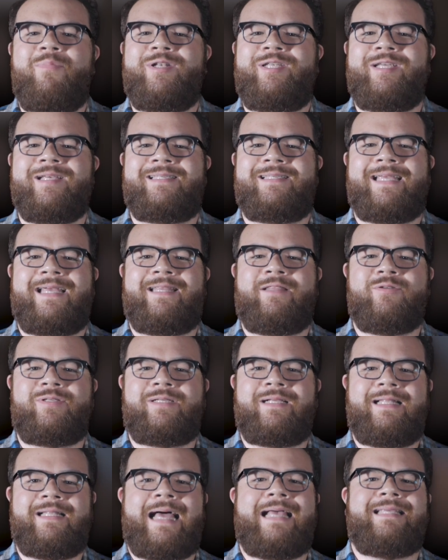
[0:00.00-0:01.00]
but just like
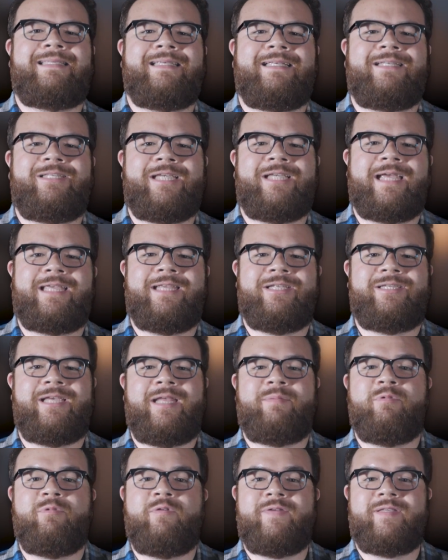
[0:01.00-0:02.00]
those classic Jackie
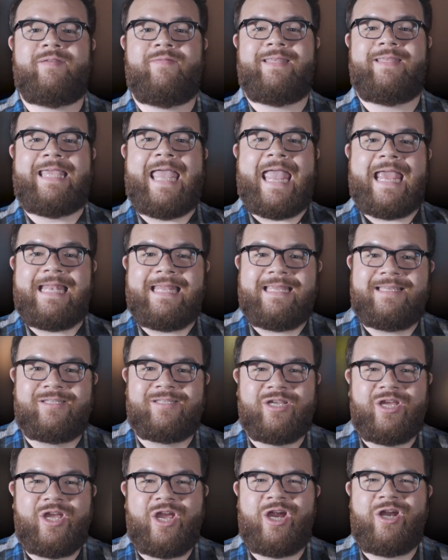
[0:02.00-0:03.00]
Chan movies of the
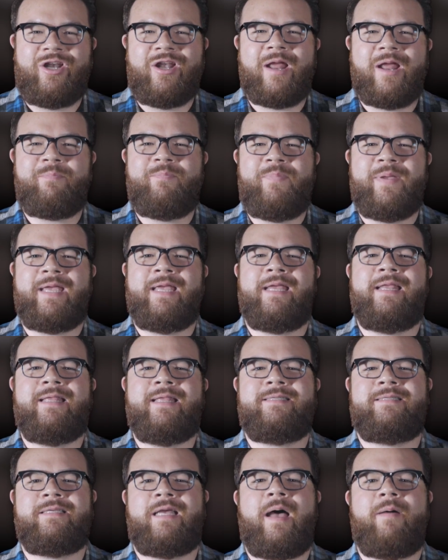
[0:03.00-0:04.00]
80s, you're not picking
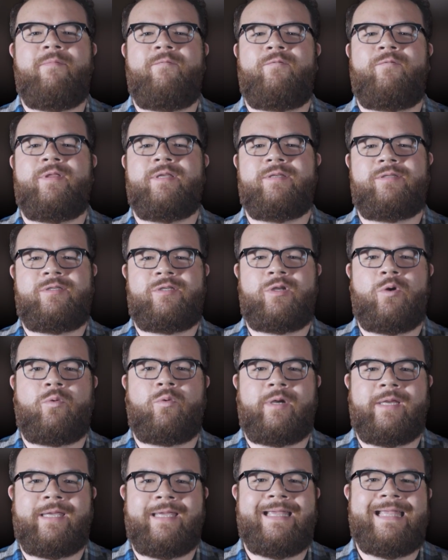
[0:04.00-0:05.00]
this up for the
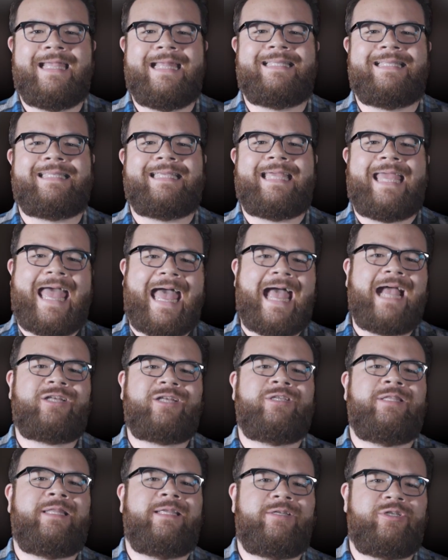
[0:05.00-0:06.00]
story. It's the
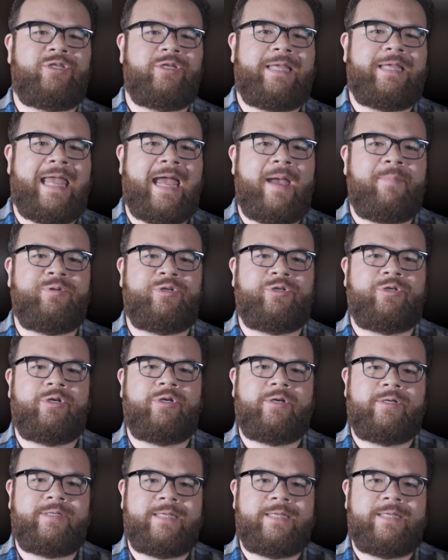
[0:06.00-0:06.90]
action that should capture your